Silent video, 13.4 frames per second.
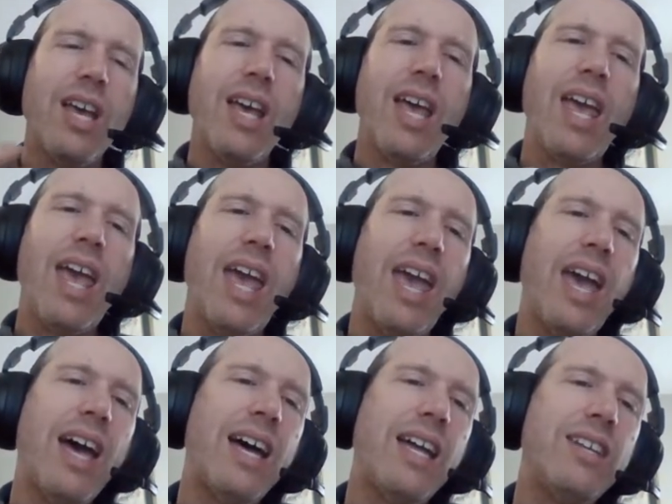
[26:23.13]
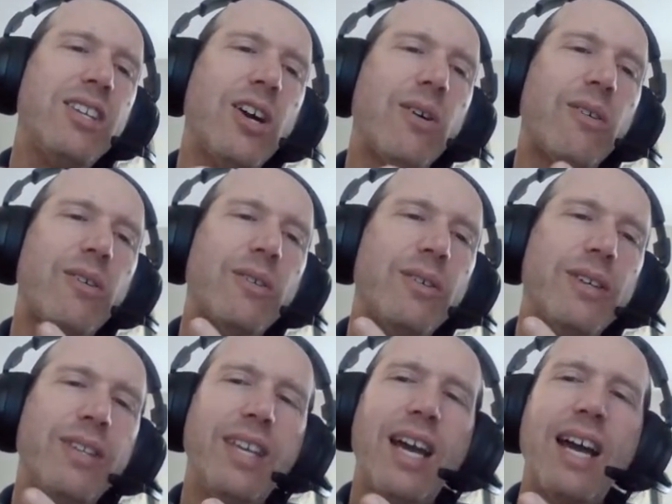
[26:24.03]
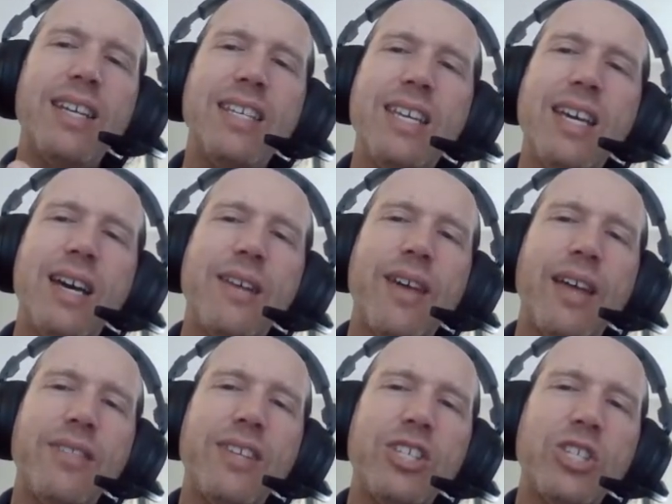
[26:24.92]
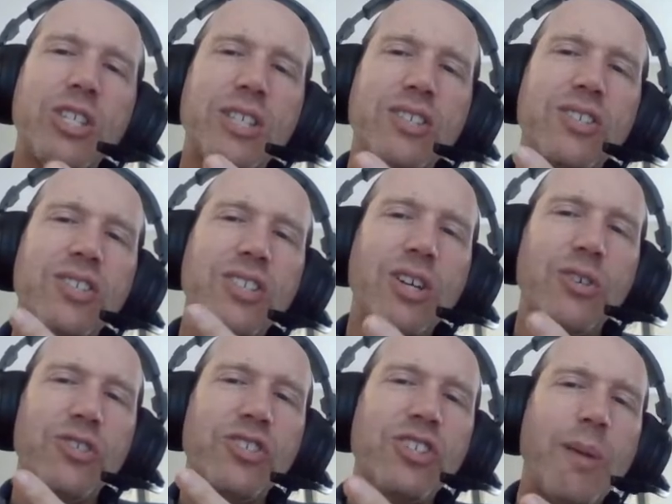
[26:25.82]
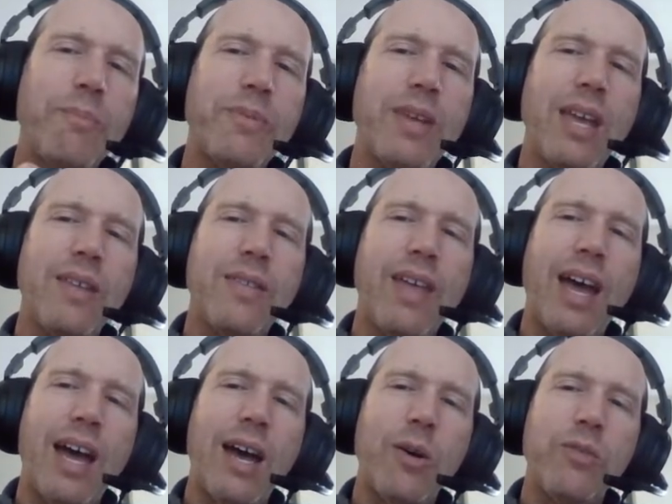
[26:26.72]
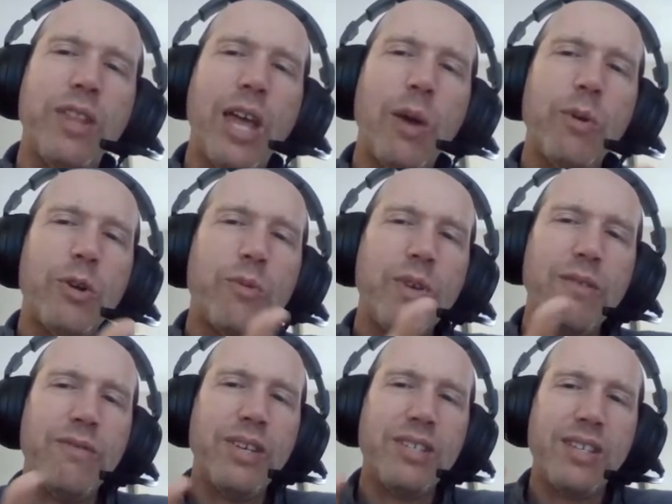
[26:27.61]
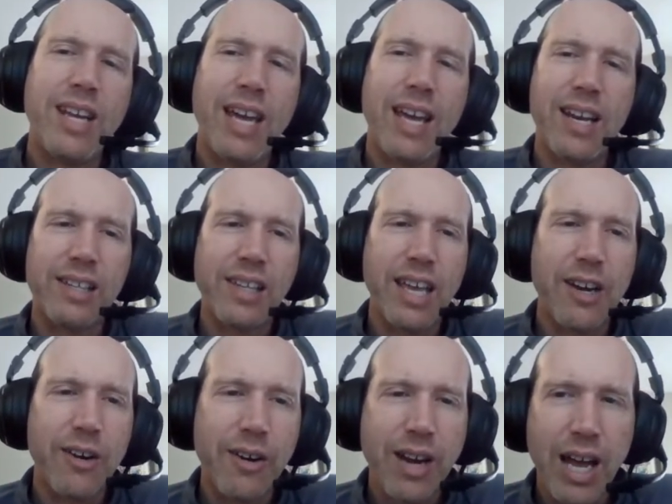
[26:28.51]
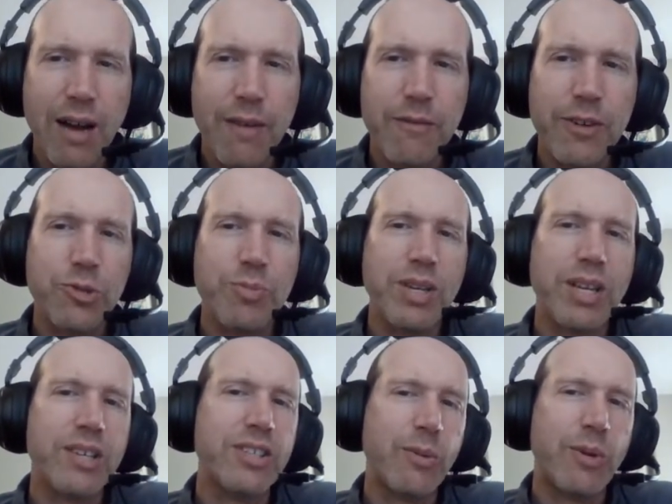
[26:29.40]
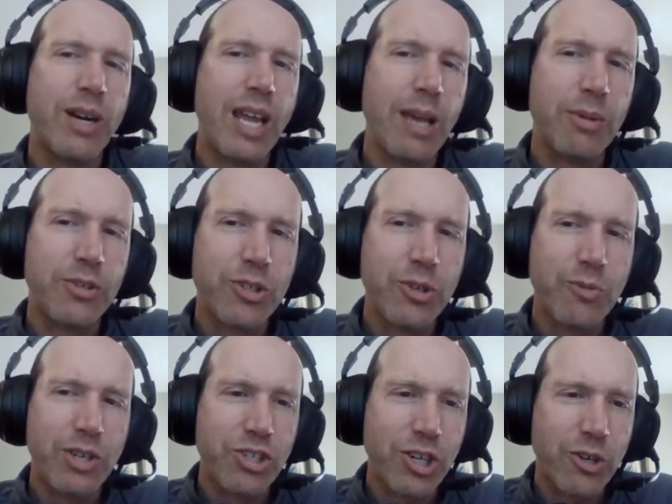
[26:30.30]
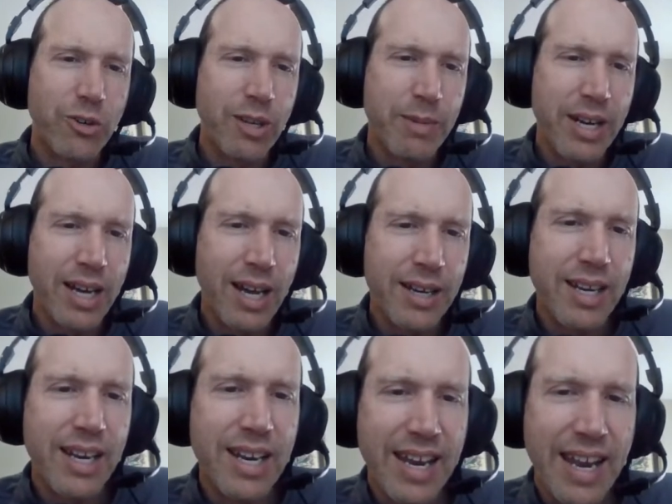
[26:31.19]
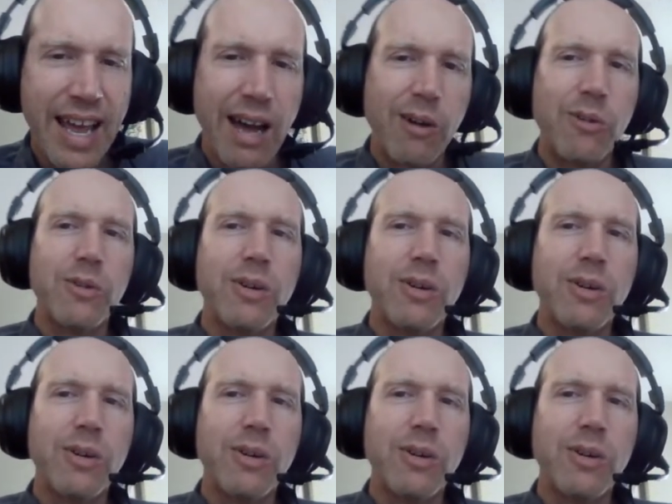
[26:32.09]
And the idea that this is something that they would revisit at a later conference because they weren't able to reach agreement on it now.